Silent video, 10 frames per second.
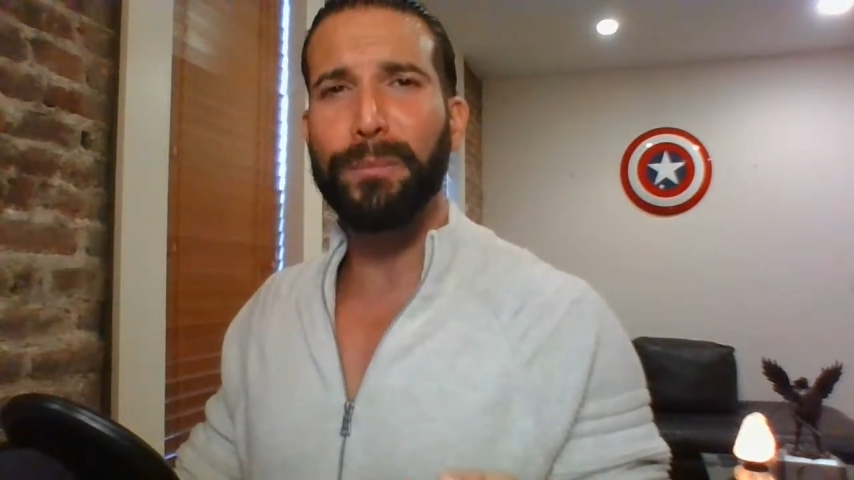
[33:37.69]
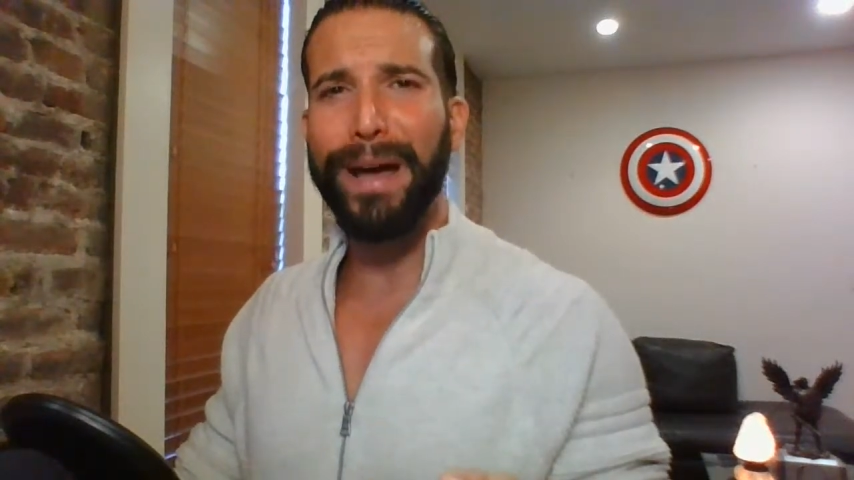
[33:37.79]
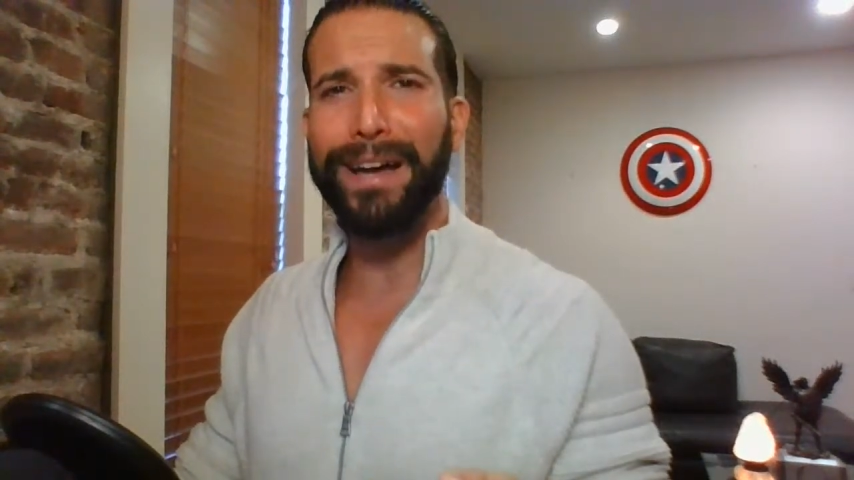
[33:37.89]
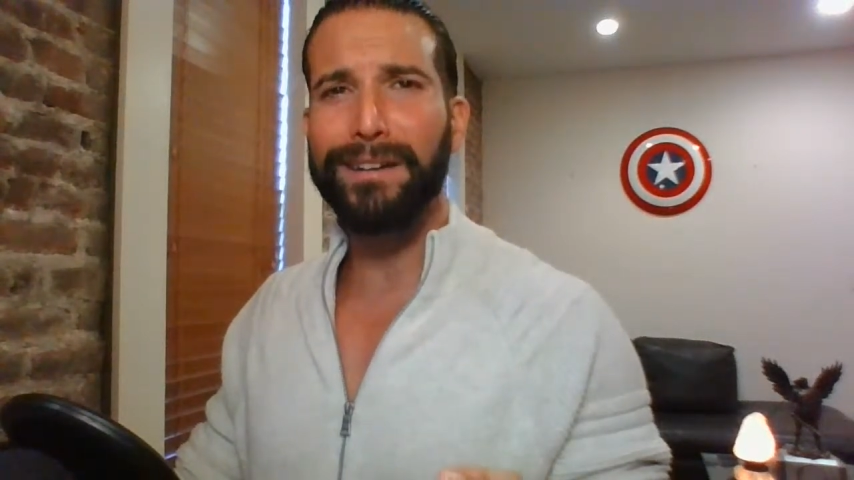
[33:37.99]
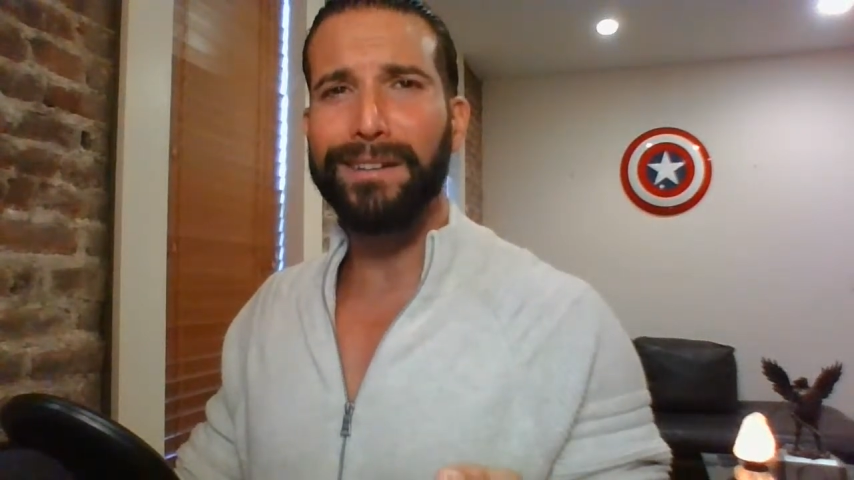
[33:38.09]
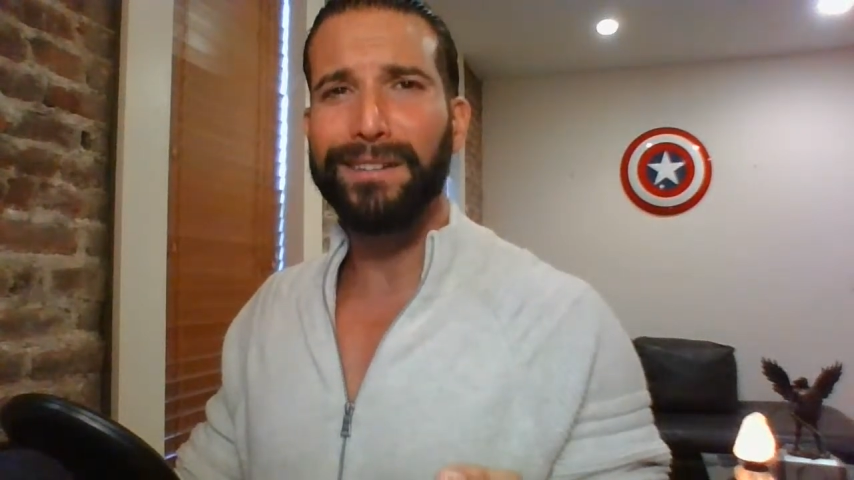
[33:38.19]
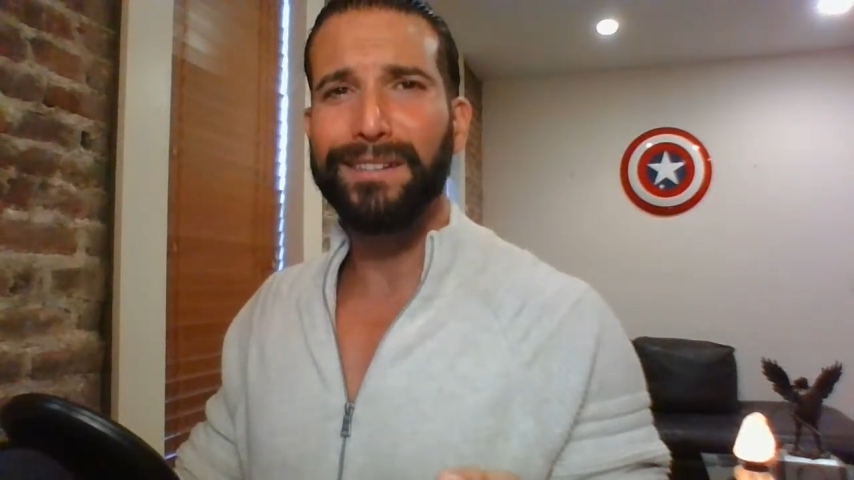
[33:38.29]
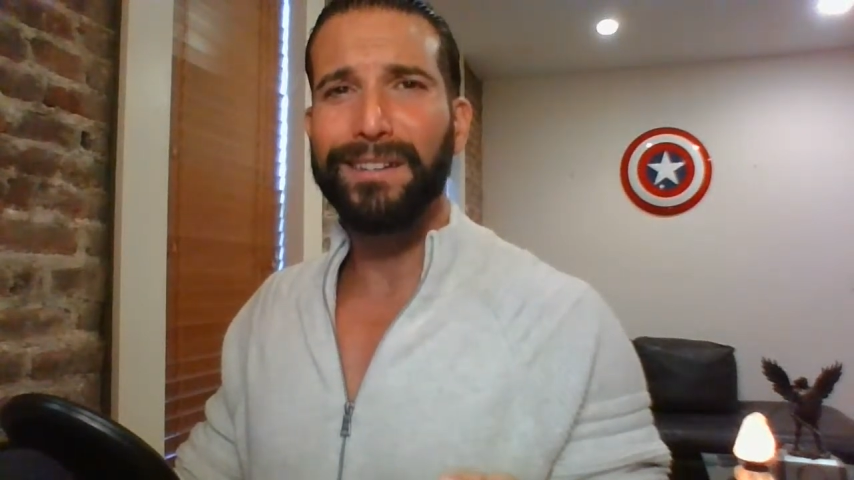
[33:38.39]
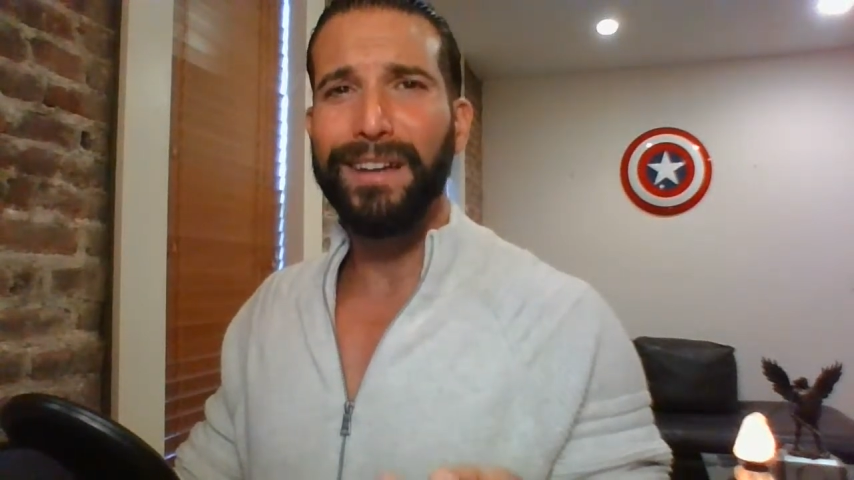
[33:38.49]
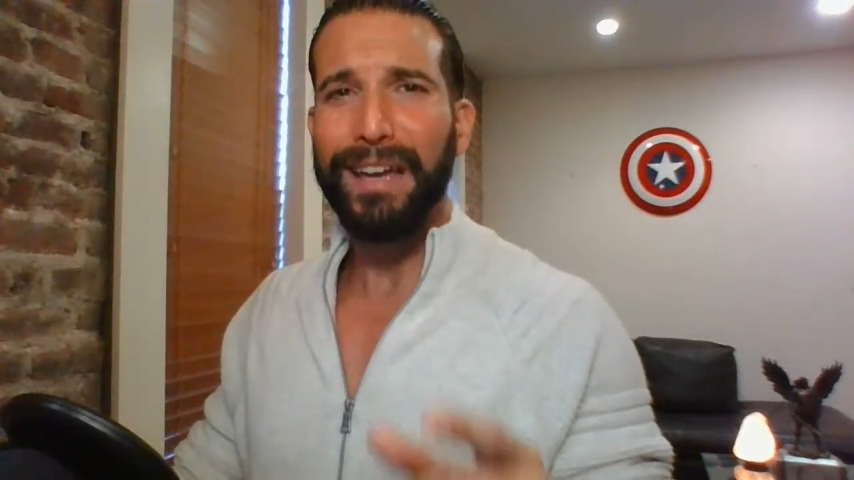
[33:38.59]
back,
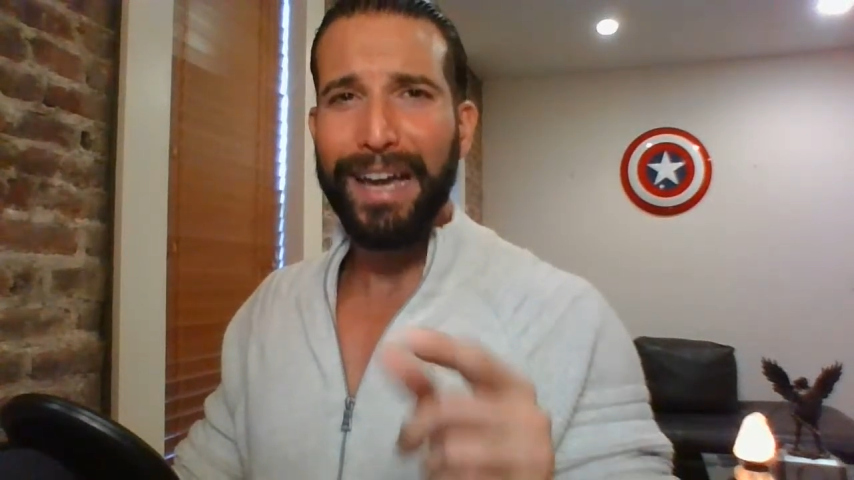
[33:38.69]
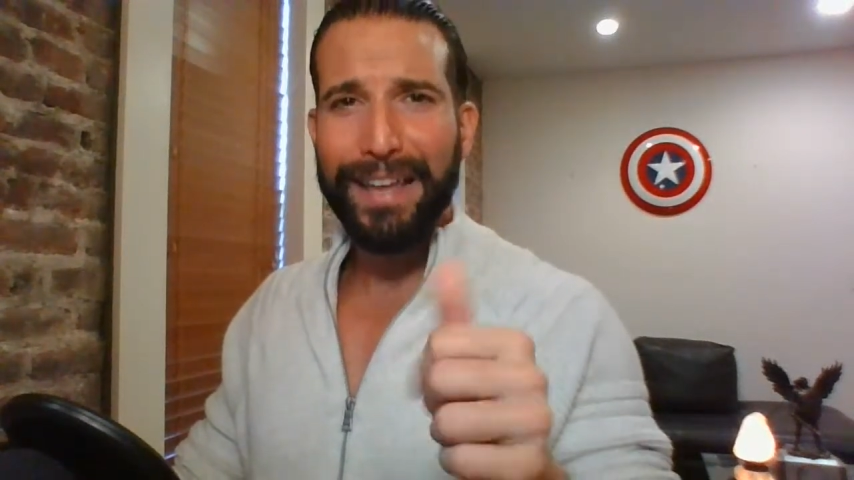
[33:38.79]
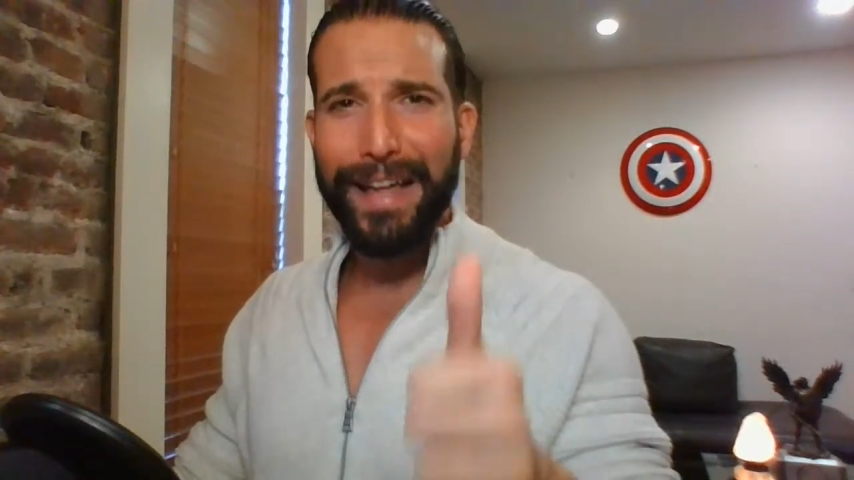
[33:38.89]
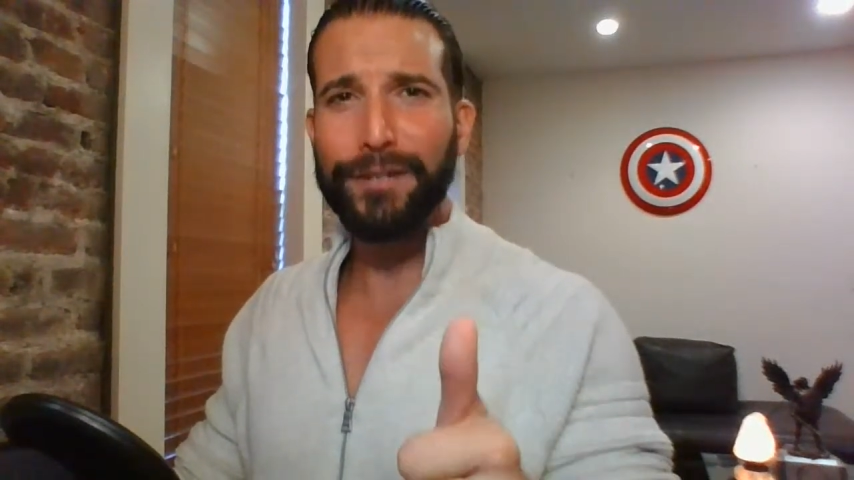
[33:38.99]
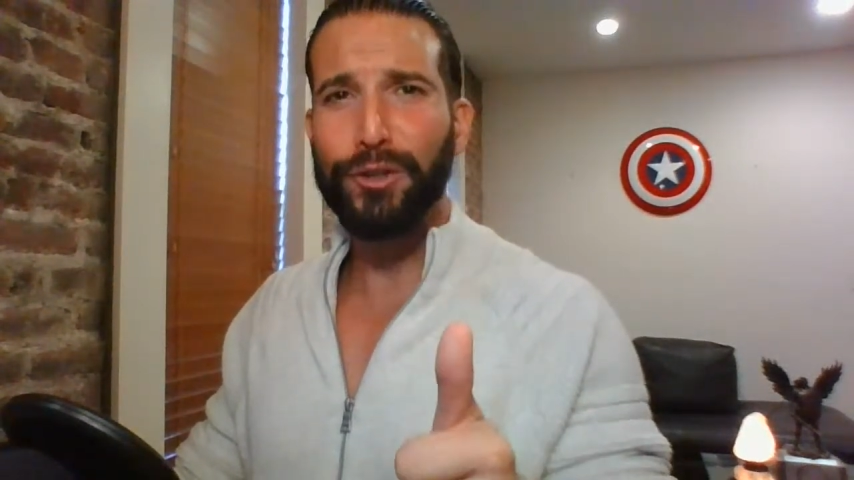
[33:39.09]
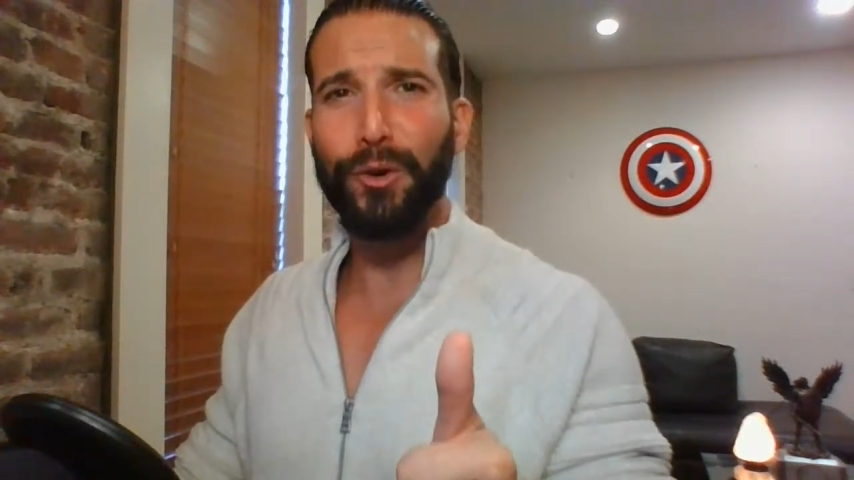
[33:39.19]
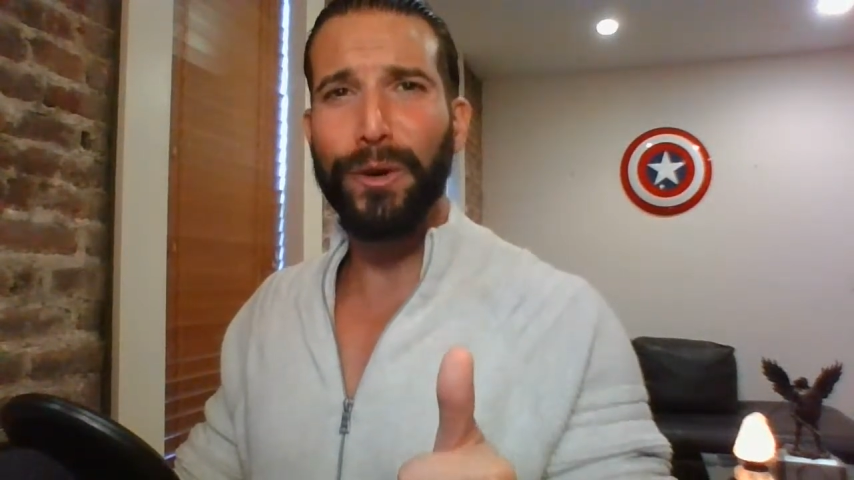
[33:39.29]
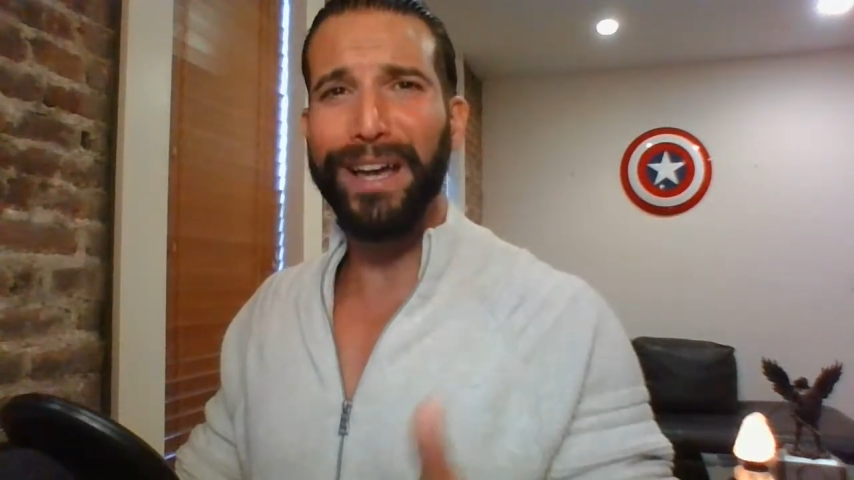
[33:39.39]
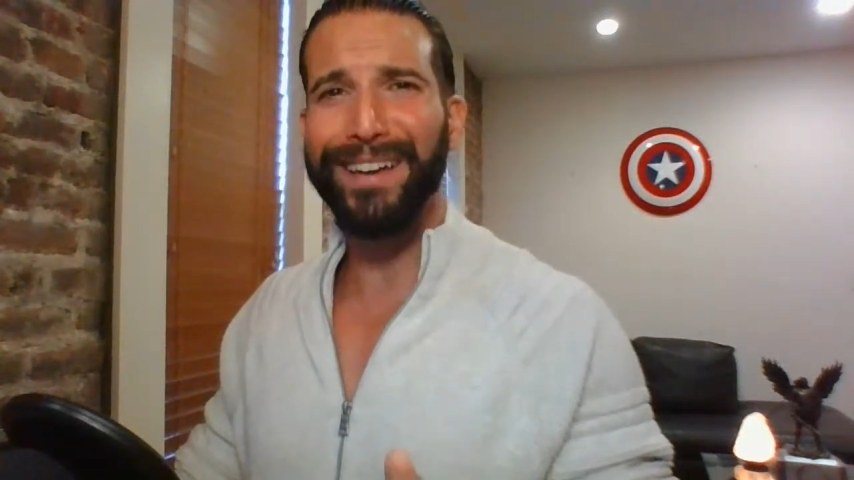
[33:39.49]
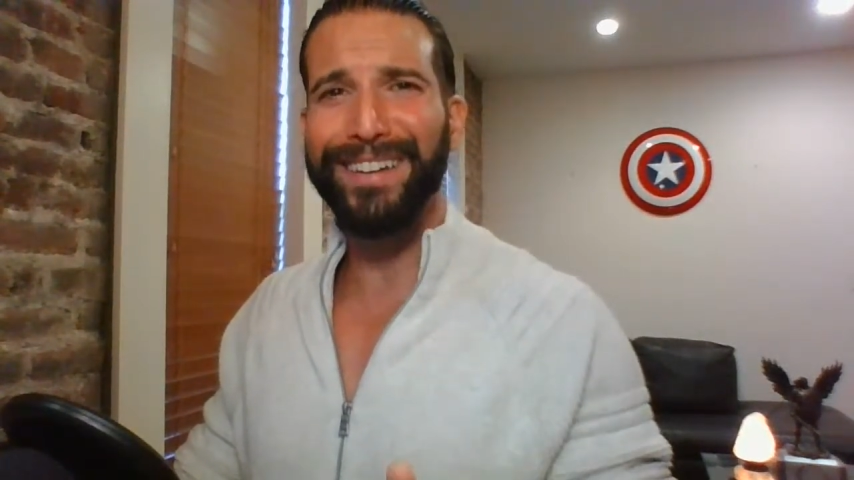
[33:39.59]
and that's
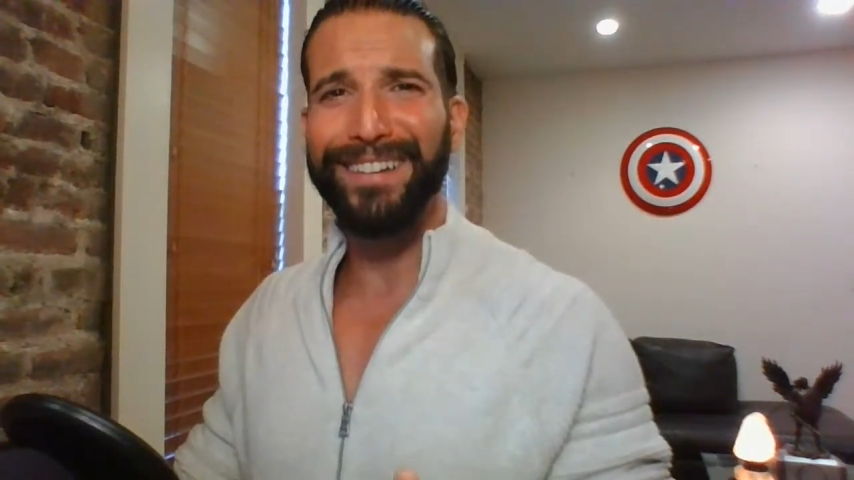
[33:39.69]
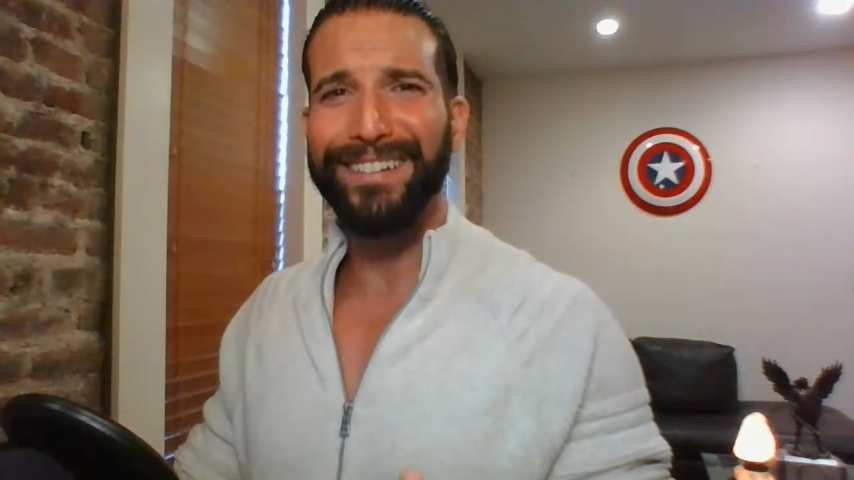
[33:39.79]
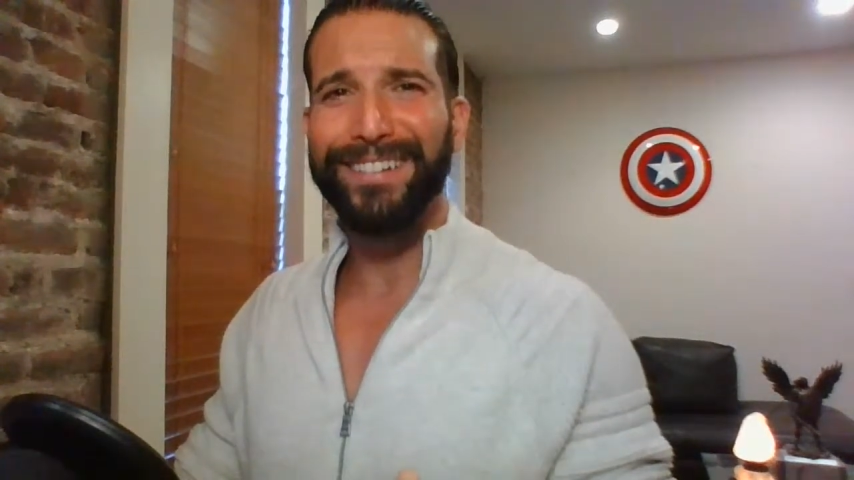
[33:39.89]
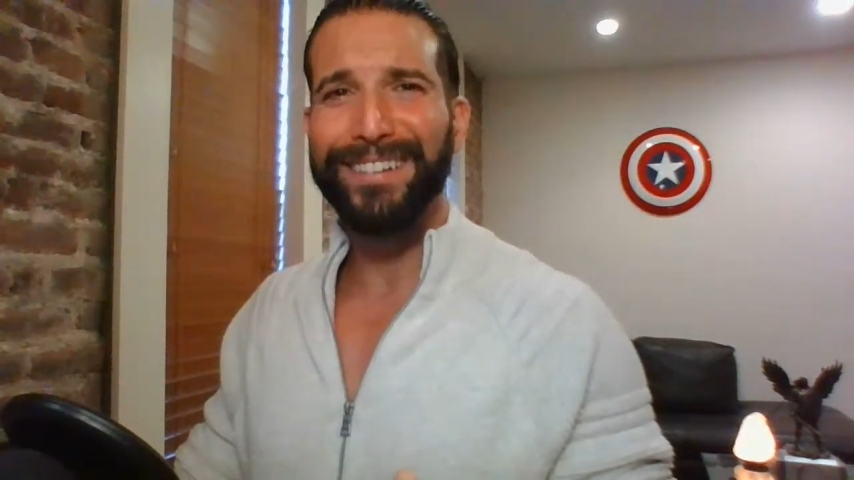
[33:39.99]
okay.